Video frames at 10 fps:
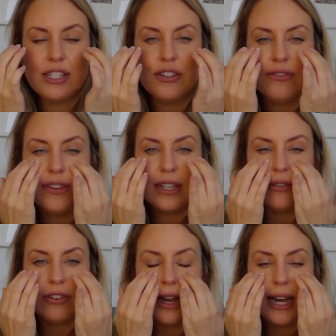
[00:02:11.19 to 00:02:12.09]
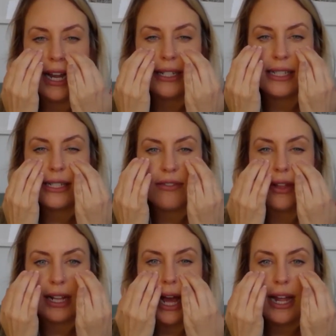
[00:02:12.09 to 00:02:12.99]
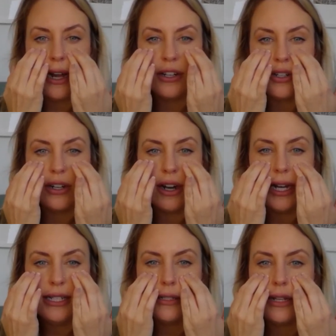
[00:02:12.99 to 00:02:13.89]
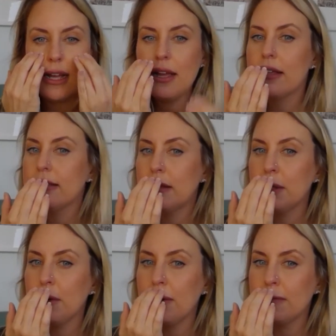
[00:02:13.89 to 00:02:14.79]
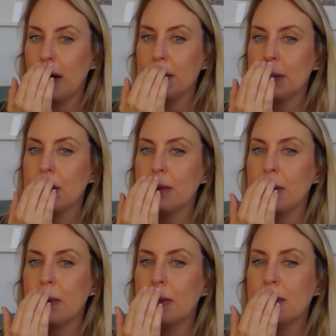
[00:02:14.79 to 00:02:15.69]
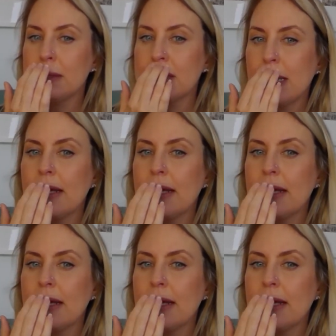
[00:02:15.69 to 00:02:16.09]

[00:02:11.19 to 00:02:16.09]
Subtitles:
You feel for headaches and stuff like that under your eyes. Then you have under your nose.